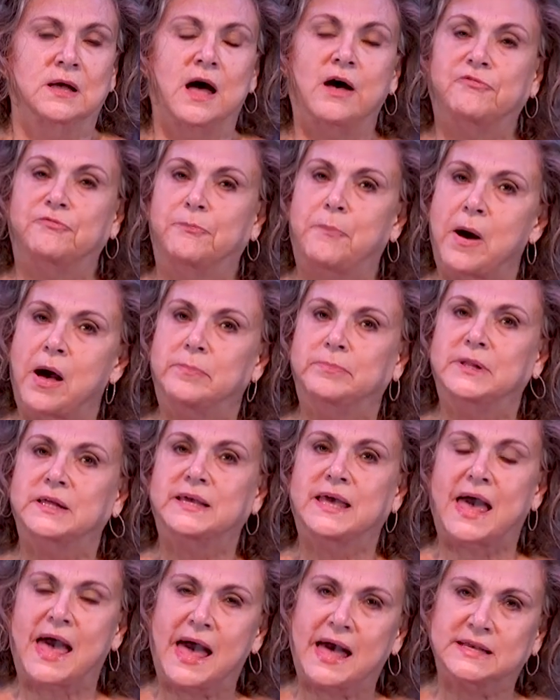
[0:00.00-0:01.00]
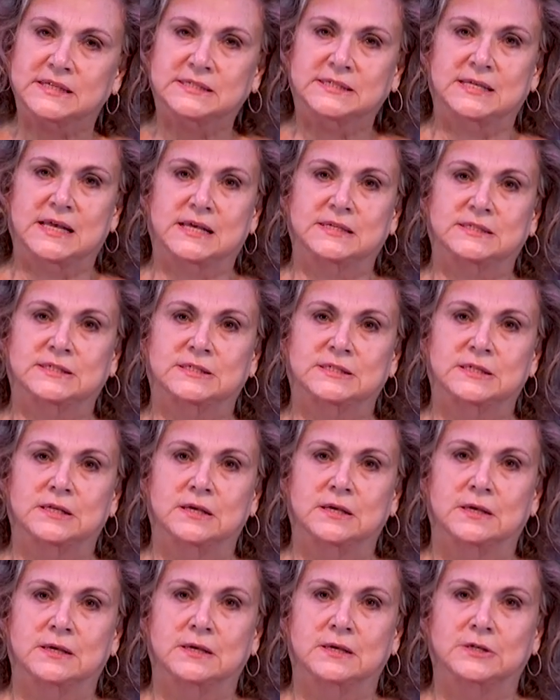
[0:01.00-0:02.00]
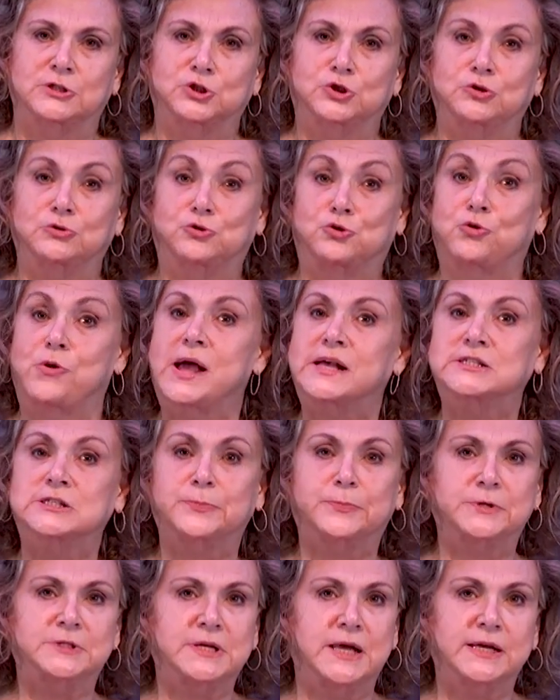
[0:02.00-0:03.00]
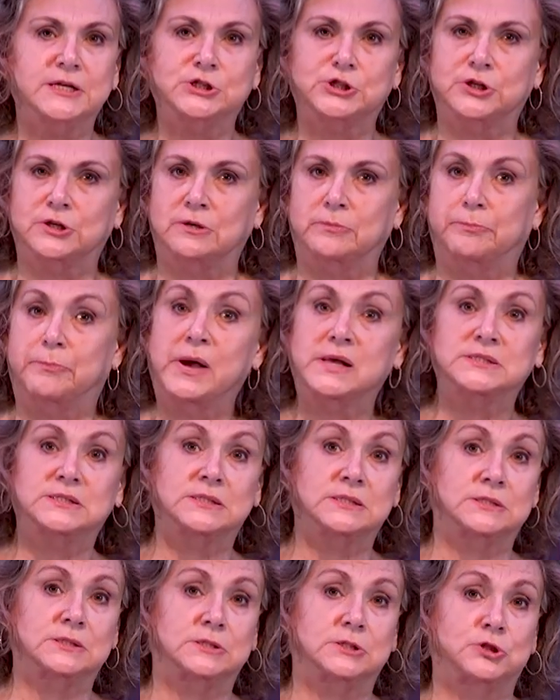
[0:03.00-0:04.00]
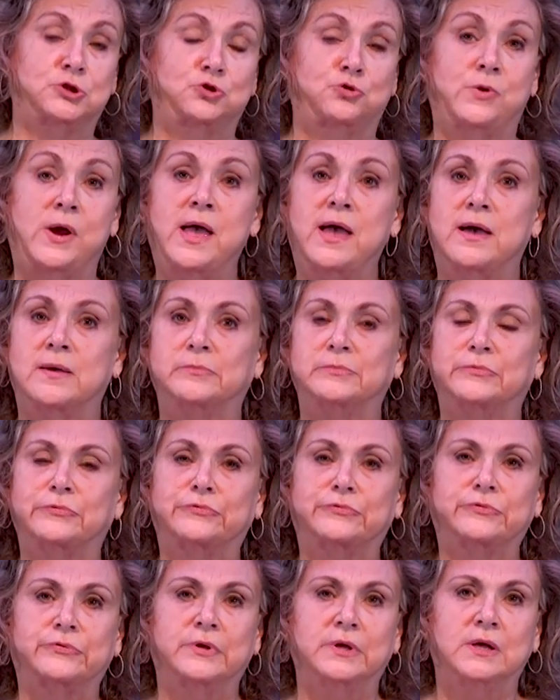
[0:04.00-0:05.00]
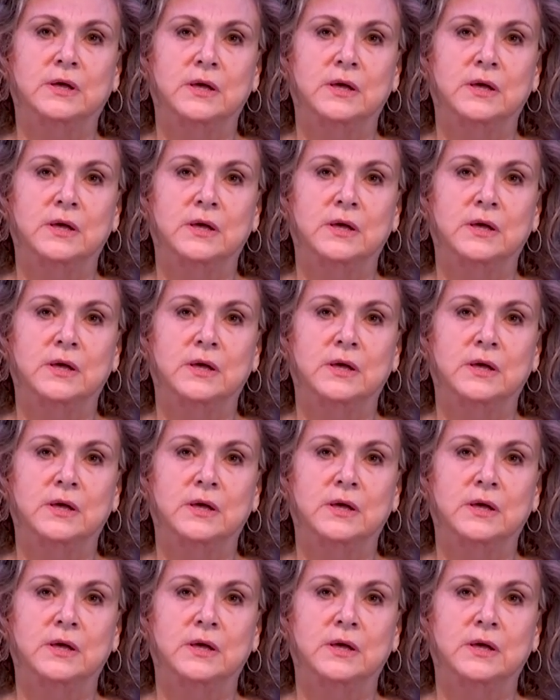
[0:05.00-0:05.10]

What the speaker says: of public access to transportation, buses, trams,